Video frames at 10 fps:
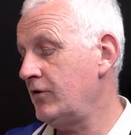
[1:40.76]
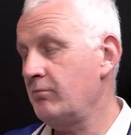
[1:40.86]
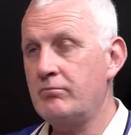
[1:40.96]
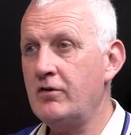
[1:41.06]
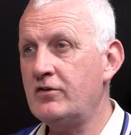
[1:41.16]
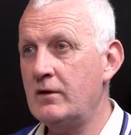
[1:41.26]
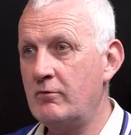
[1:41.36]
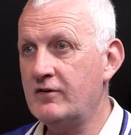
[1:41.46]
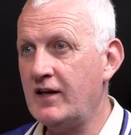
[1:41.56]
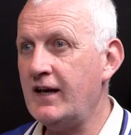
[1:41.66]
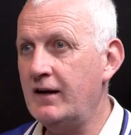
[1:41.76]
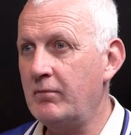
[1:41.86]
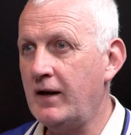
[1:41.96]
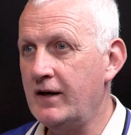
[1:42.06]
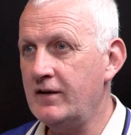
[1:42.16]
most of them are attacking
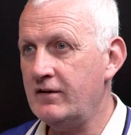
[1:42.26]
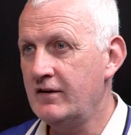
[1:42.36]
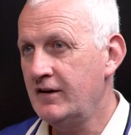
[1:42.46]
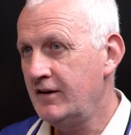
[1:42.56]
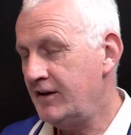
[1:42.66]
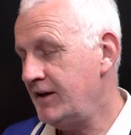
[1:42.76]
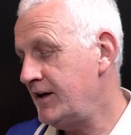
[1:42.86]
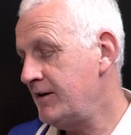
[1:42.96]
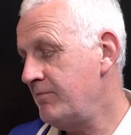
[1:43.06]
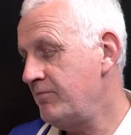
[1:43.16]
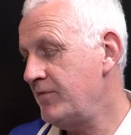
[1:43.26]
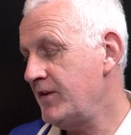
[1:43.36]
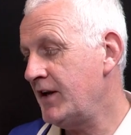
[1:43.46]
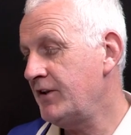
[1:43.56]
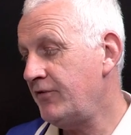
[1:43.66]
players.
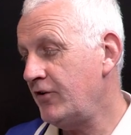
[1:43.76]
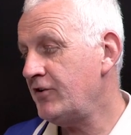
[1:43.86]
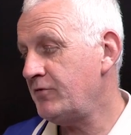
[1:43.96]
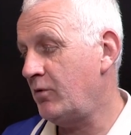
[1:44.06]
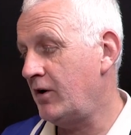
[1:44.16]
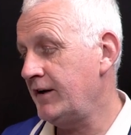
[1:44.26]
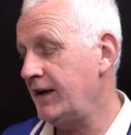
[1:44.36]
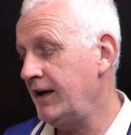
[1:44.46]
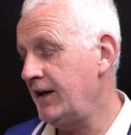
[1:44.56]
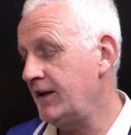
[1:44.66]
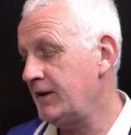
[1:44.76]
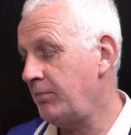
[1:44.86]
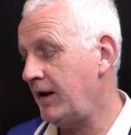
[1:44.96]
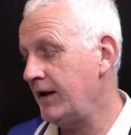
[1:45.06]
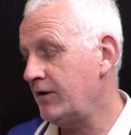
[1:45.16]
And the first one is a
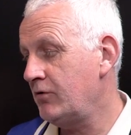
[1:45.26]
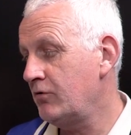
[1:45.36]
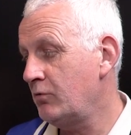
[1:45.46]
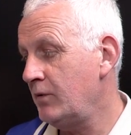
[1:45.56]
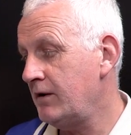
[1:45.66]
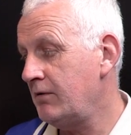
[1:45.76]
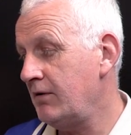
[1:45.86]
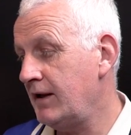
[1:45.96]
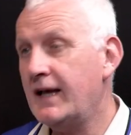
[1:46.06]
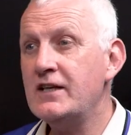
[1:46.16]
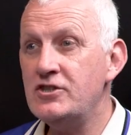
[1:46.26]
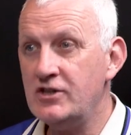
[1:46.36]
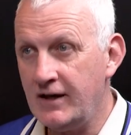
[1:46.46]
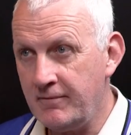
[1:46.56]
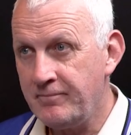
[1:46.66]
player called Will Lancashire.